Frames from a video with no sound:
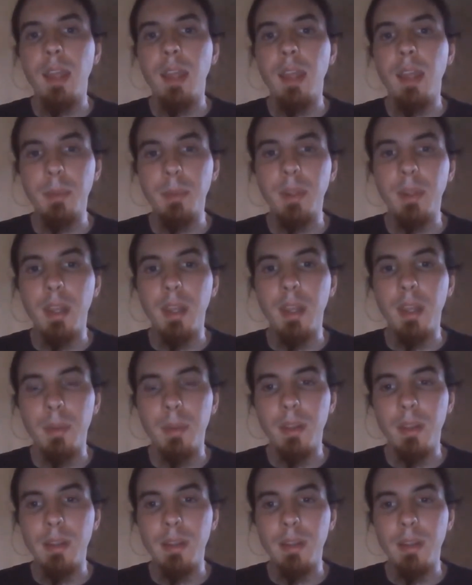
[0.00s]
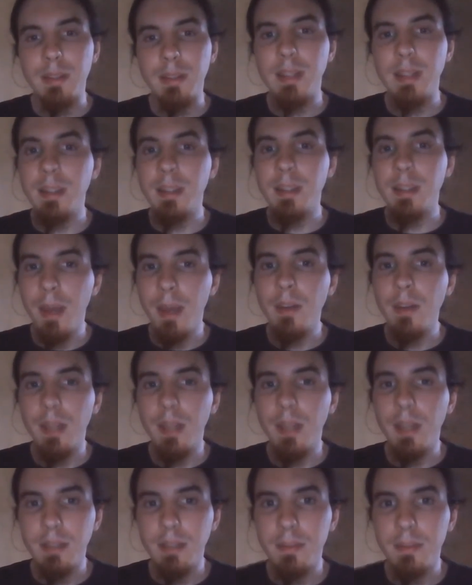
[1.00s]
and communicate with us. That's
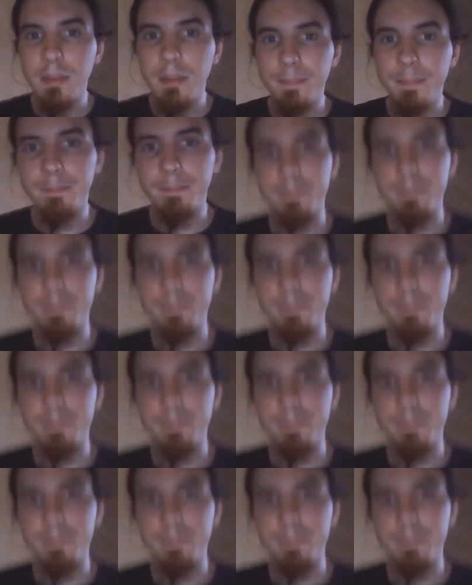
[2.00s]
about it.